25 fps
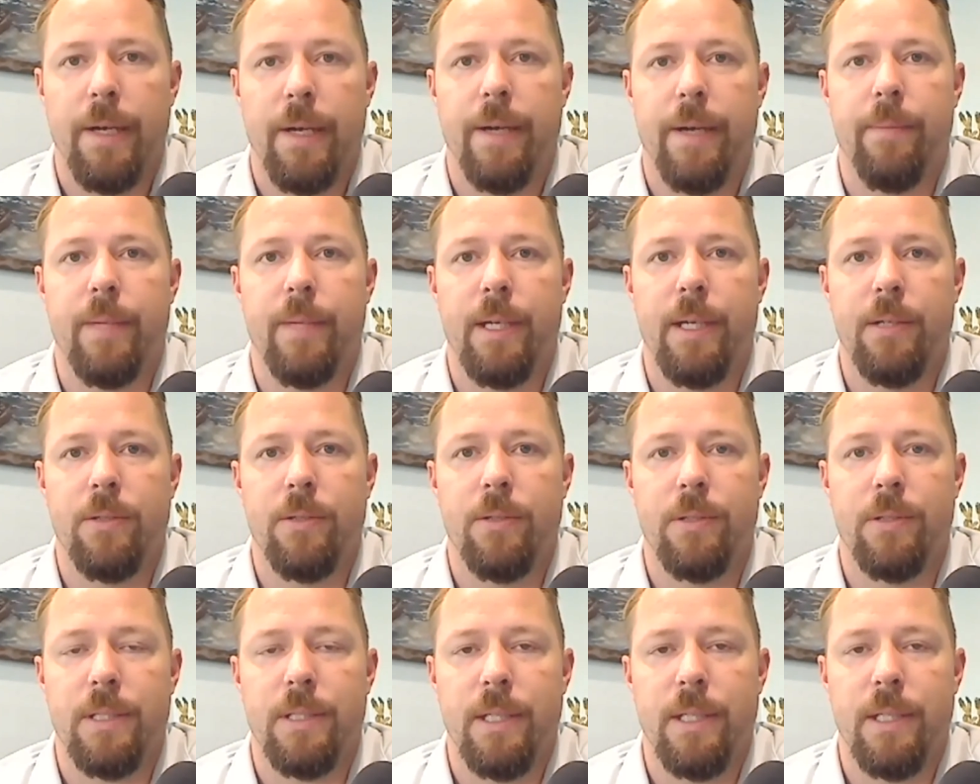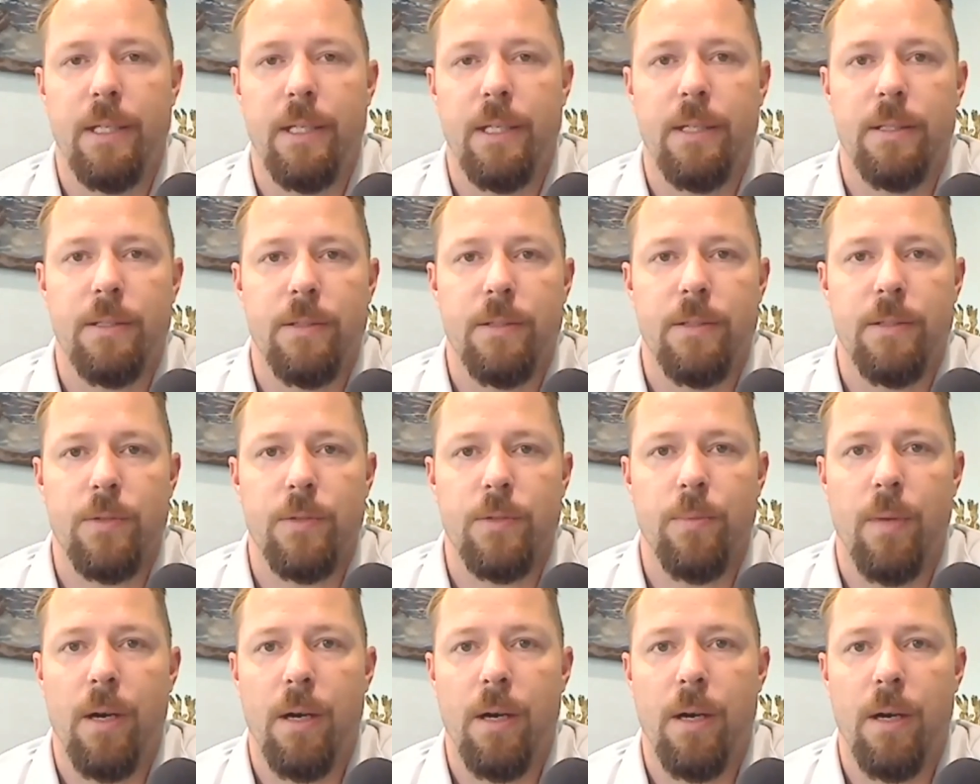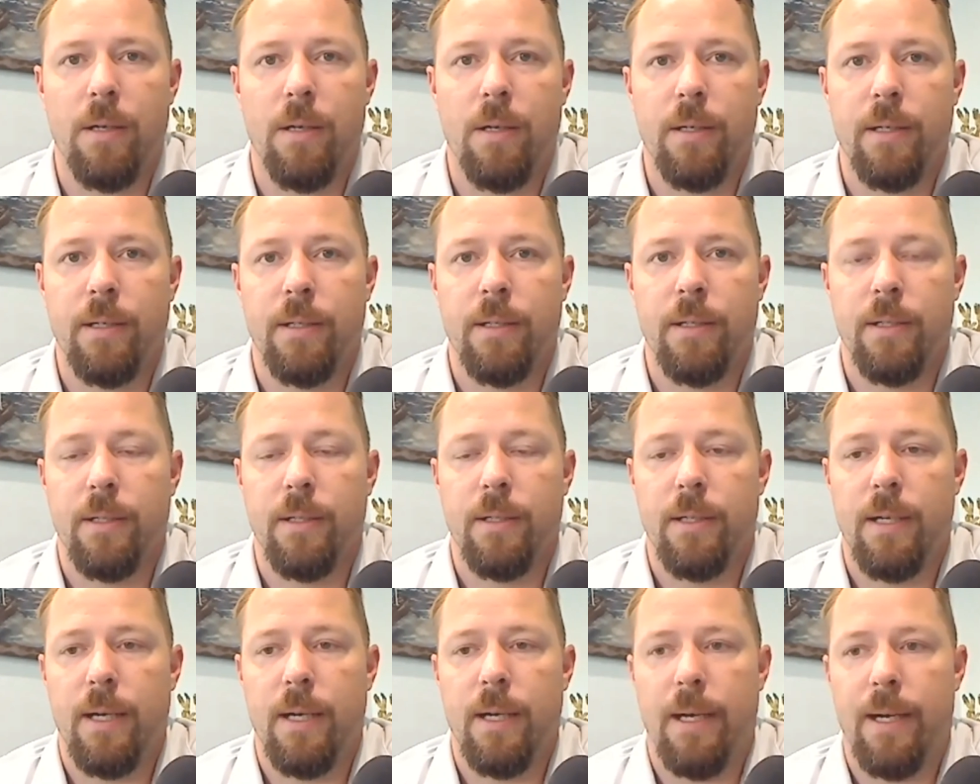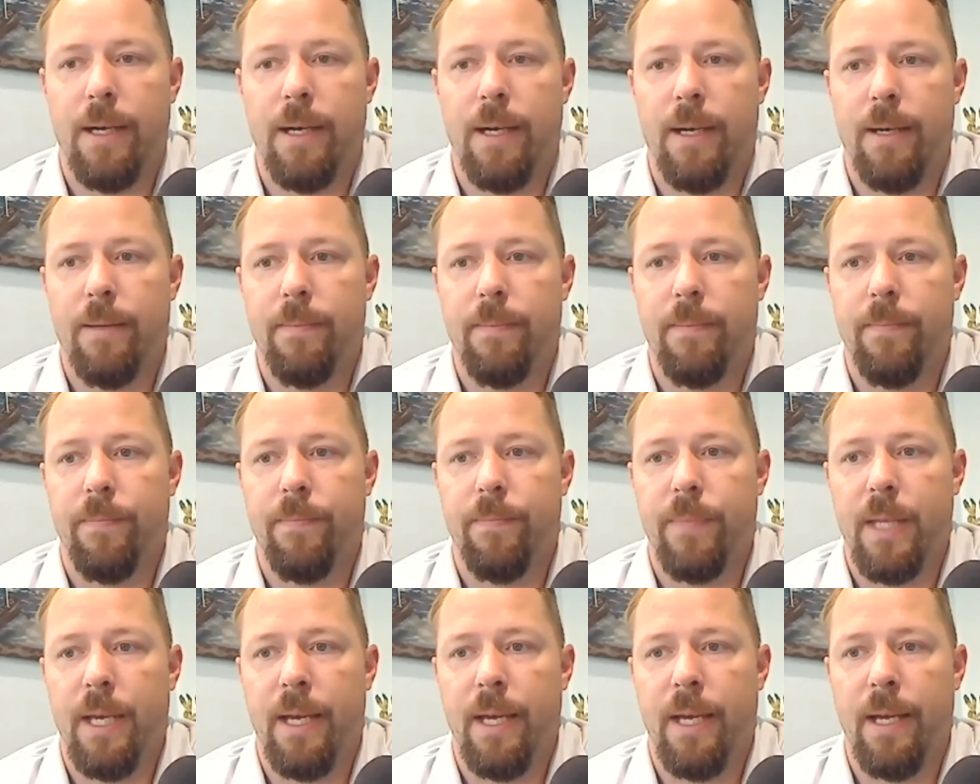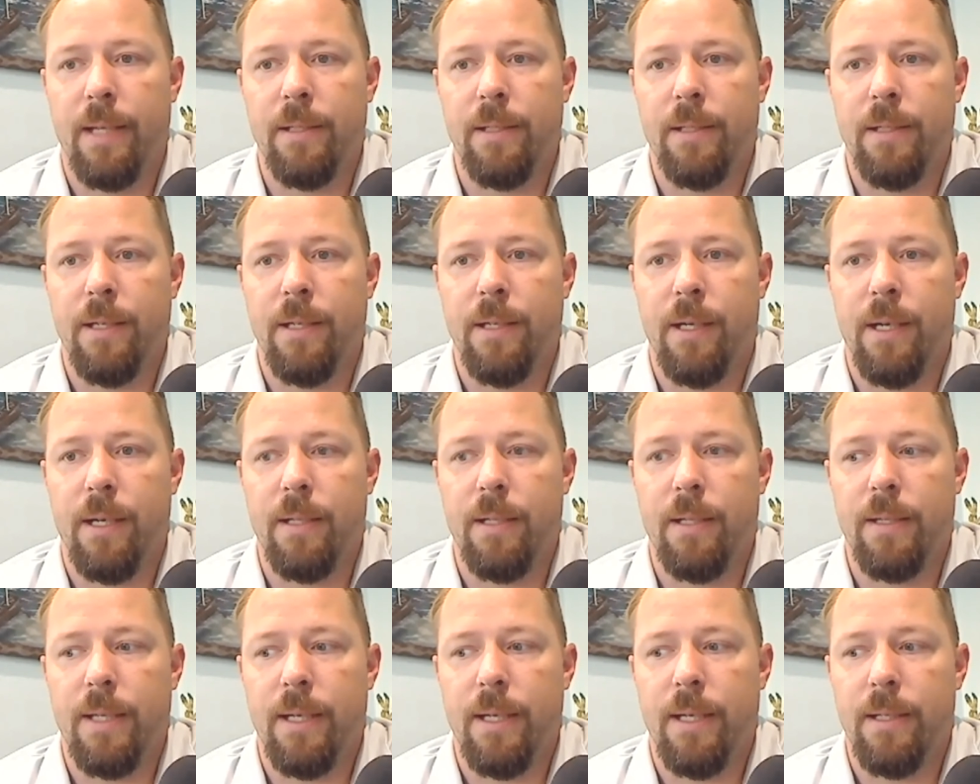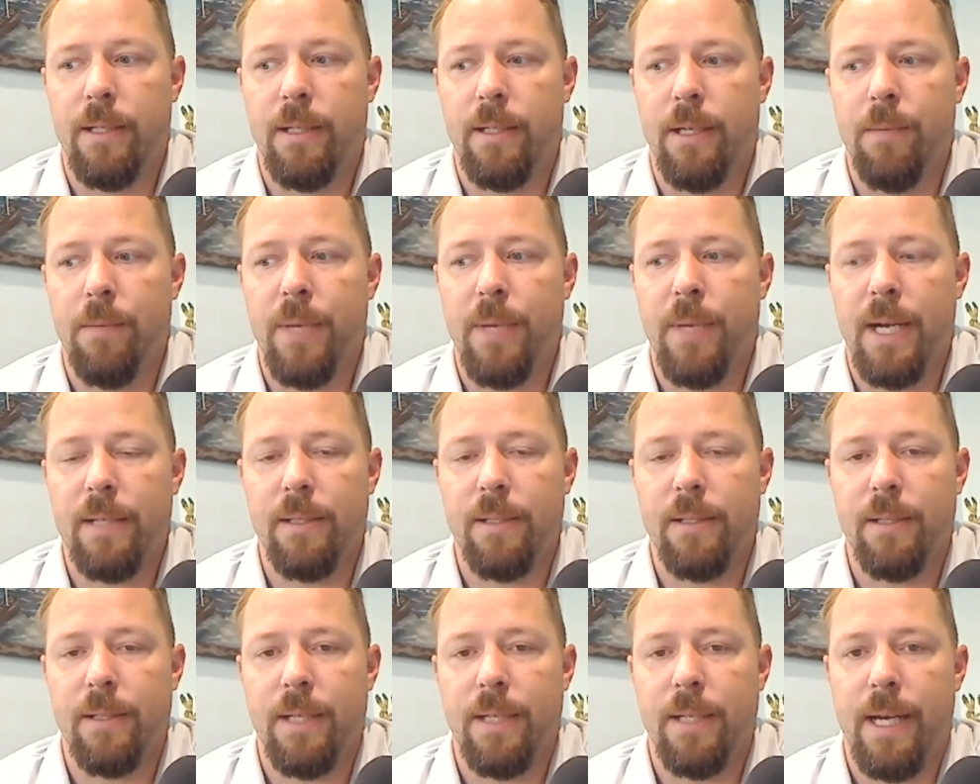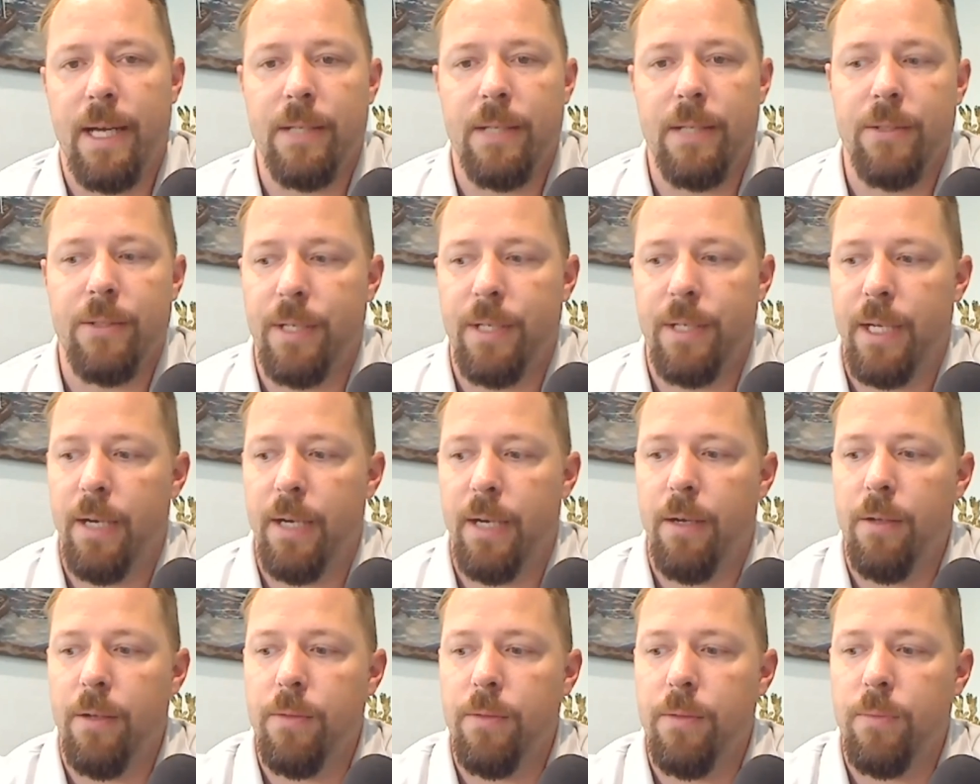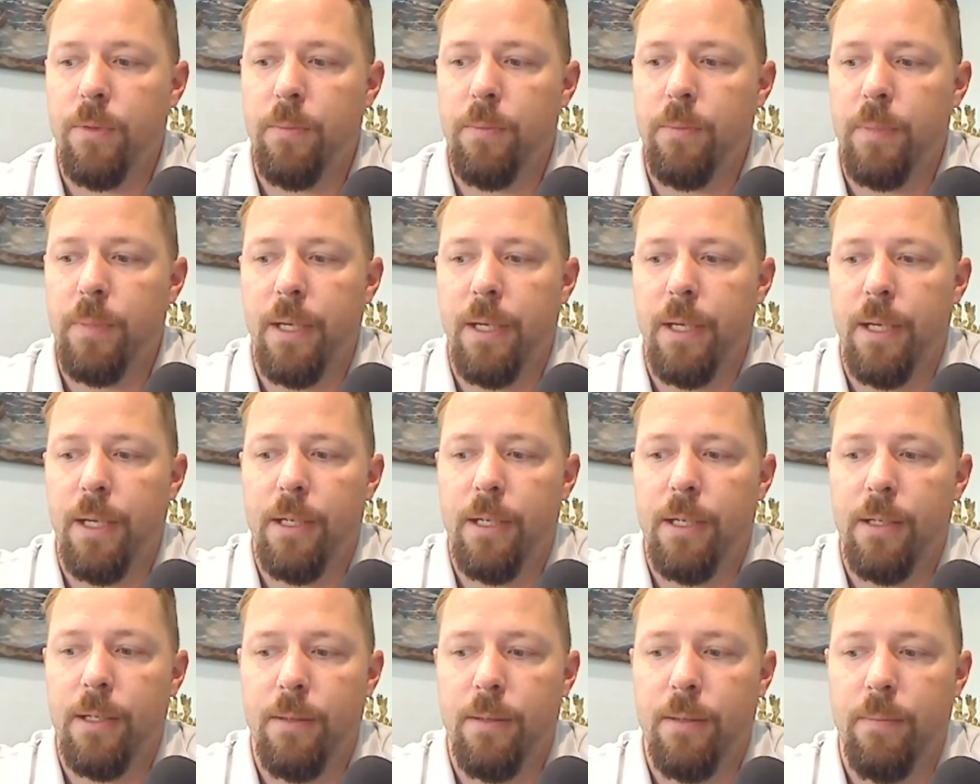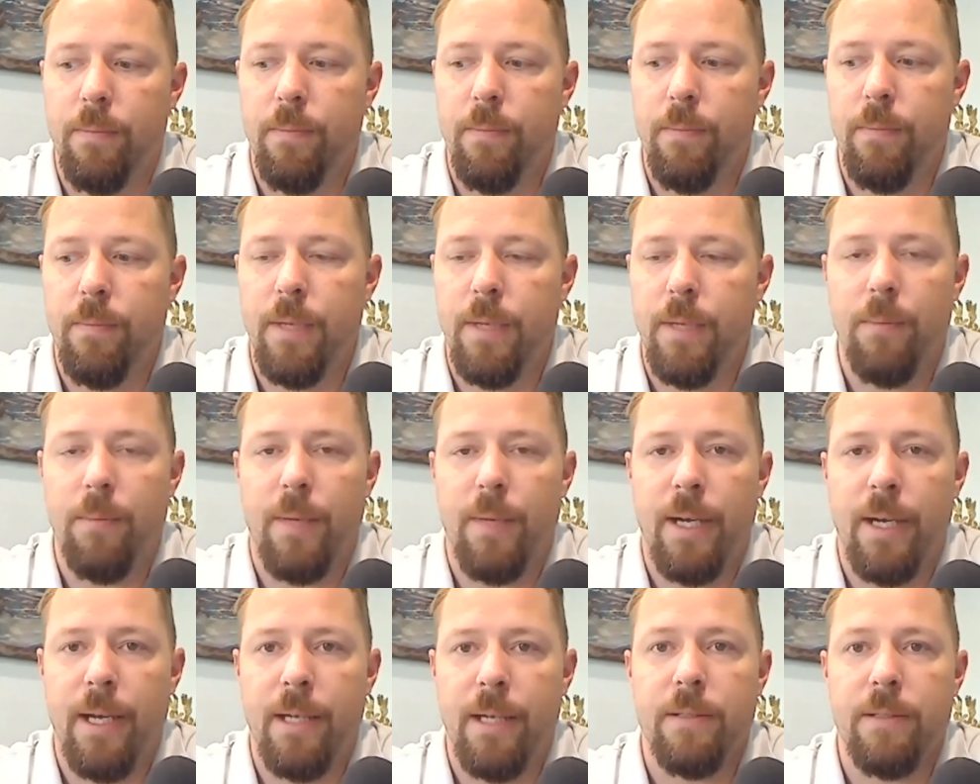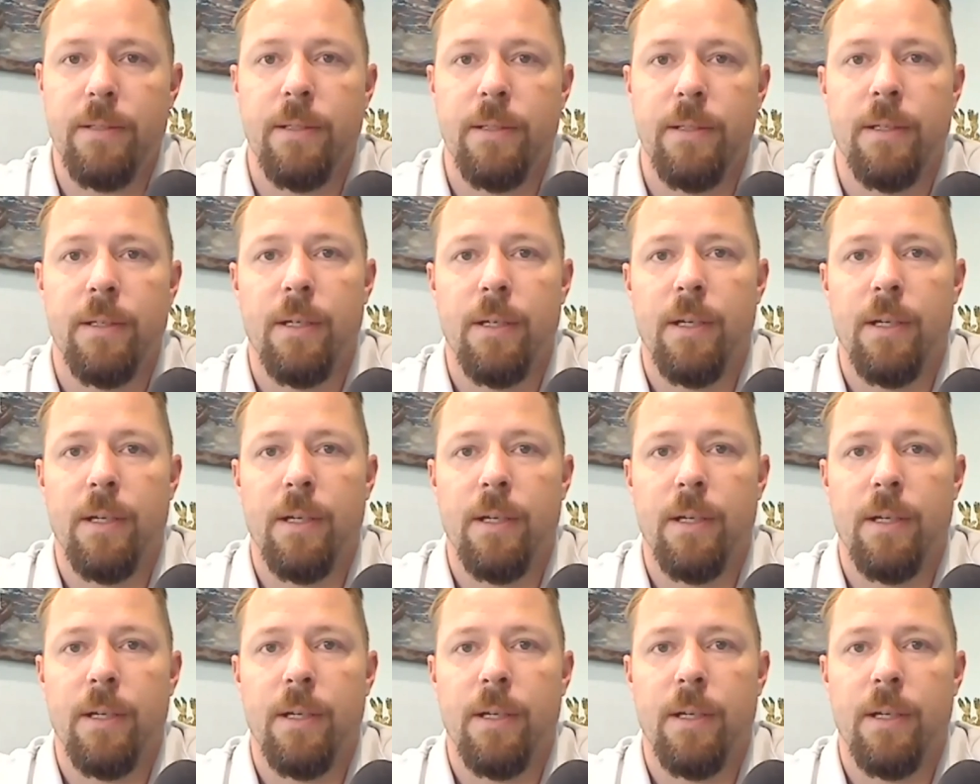in your cities, smog, and that the impact that has on health will be minimized.